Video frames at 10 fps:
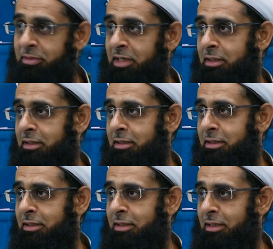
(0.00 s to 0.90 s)
then.
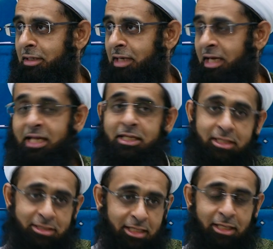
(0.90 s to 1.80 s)
And at
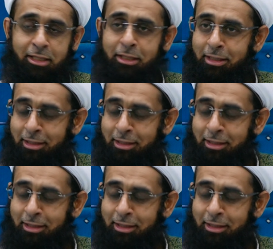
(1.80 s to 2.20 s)
least then